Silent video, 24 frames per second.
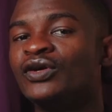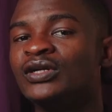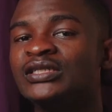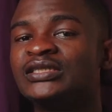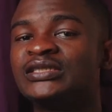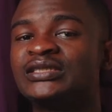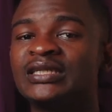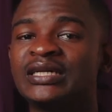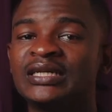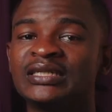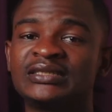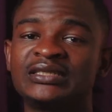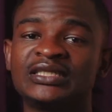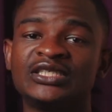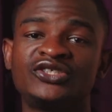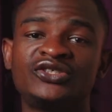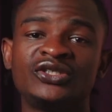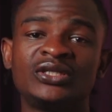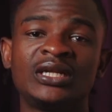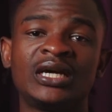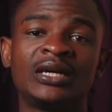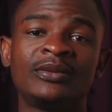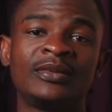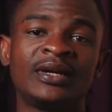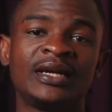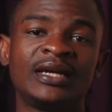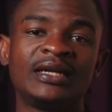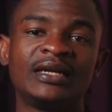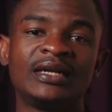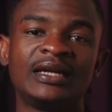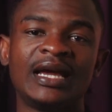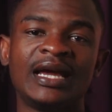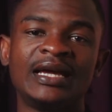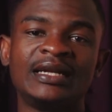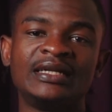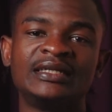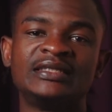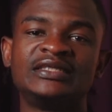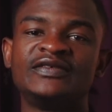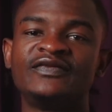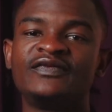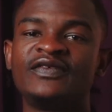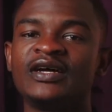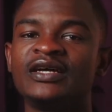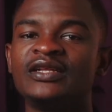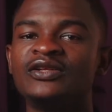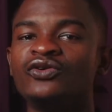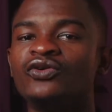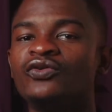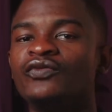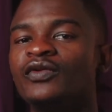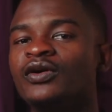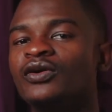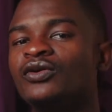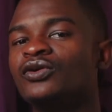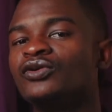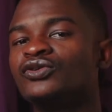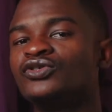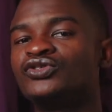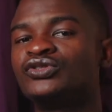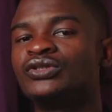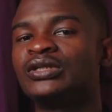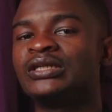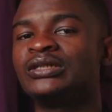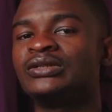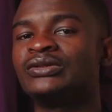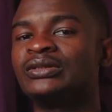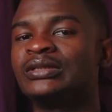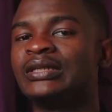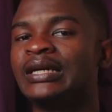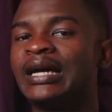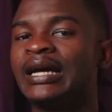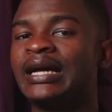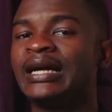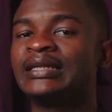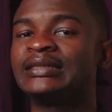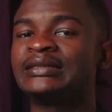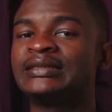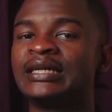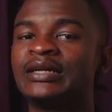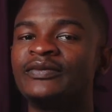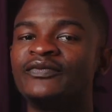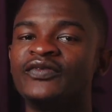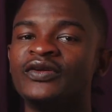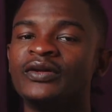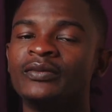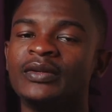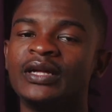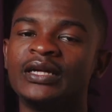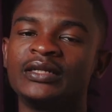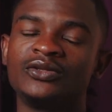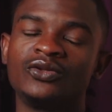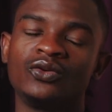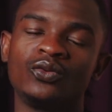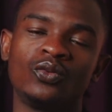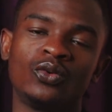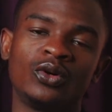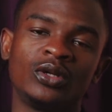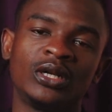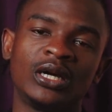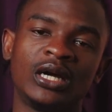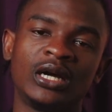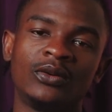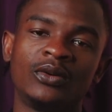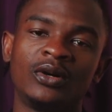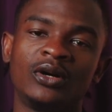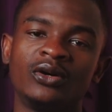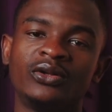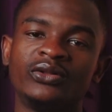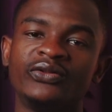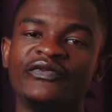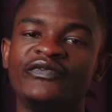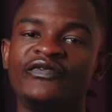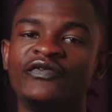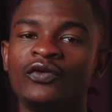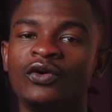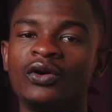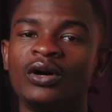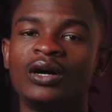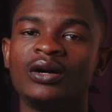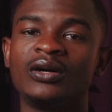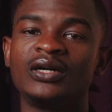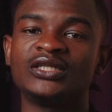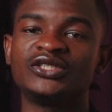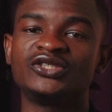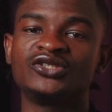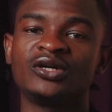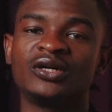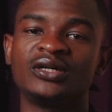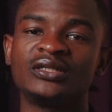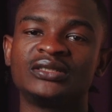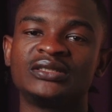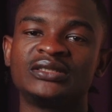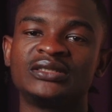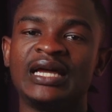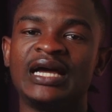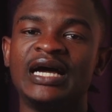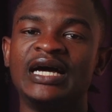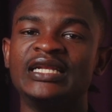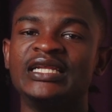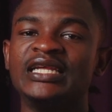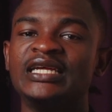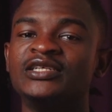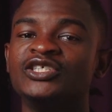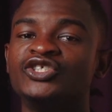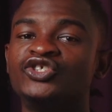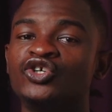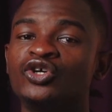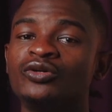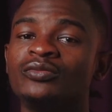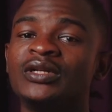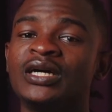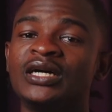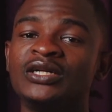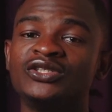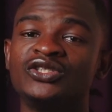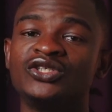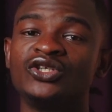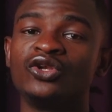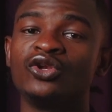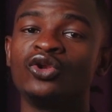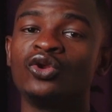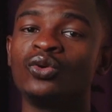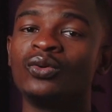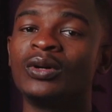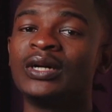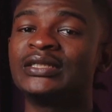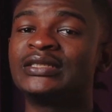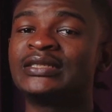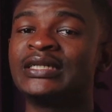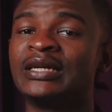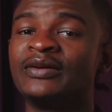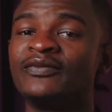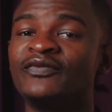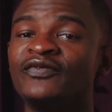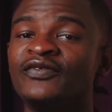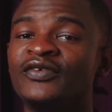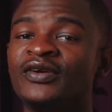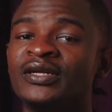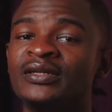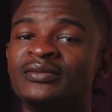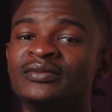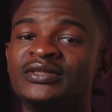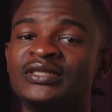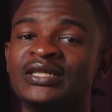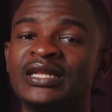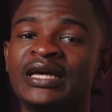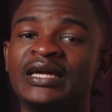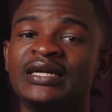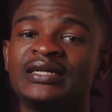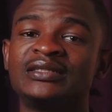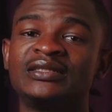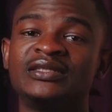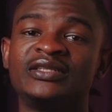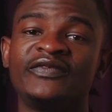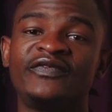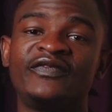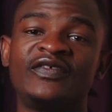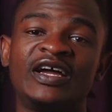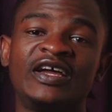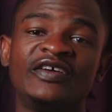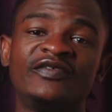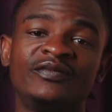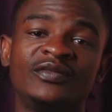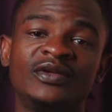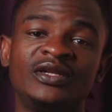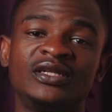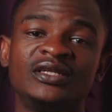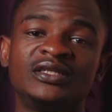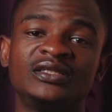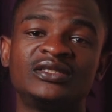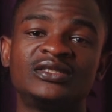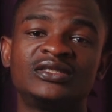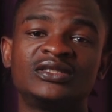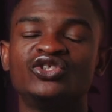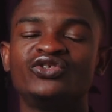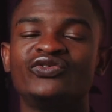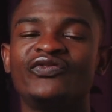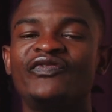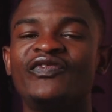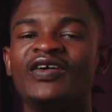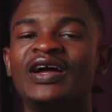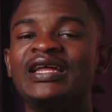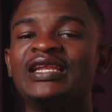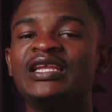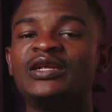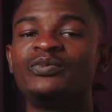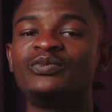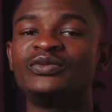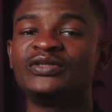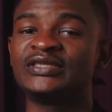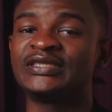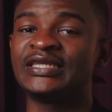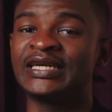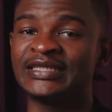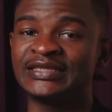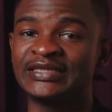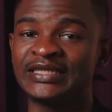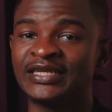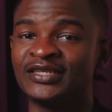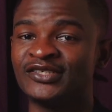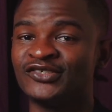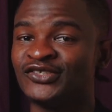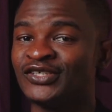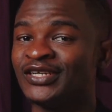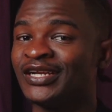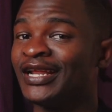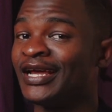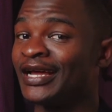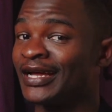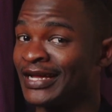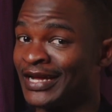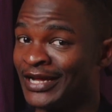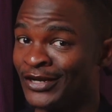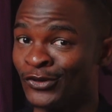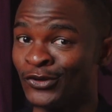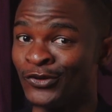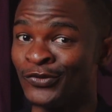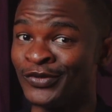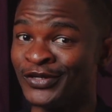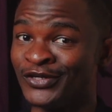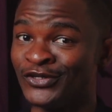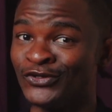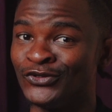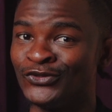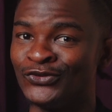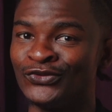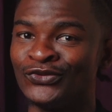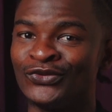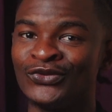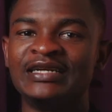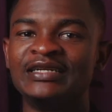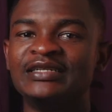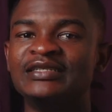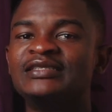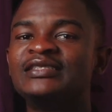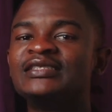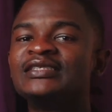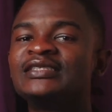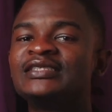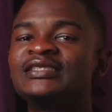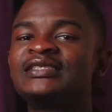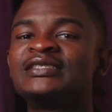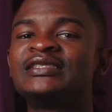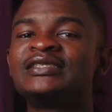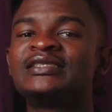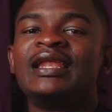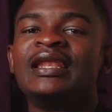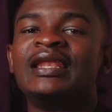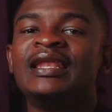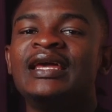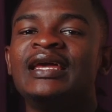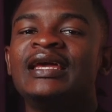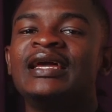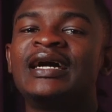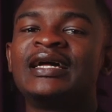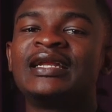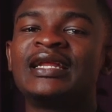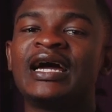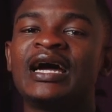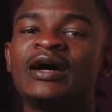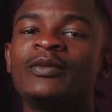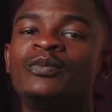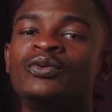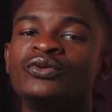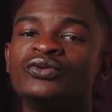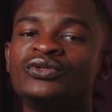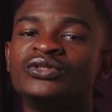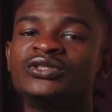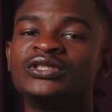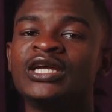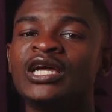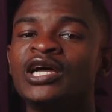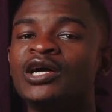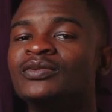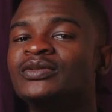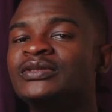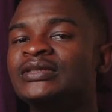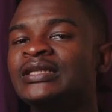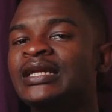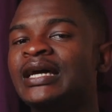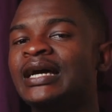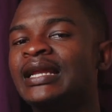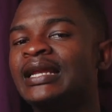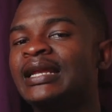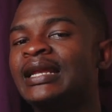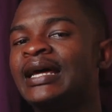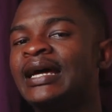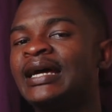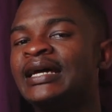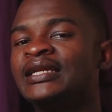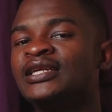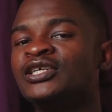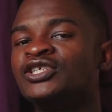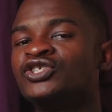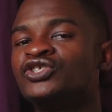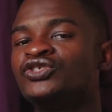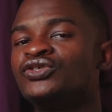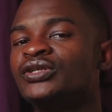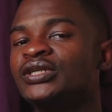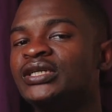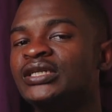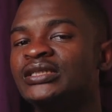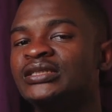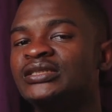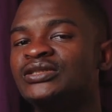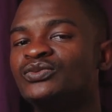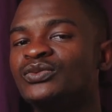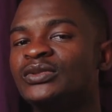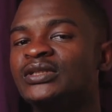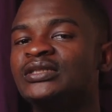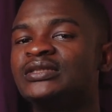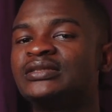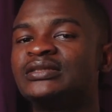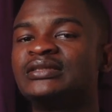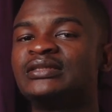instance, a trader might identify the overall trend on the higher time frame like the 1 hour or the 4 hour chart, and then drop down to the lower time frames like the 5 minute to find a precise entry like I normally do. This layered approach helps in aligning trades with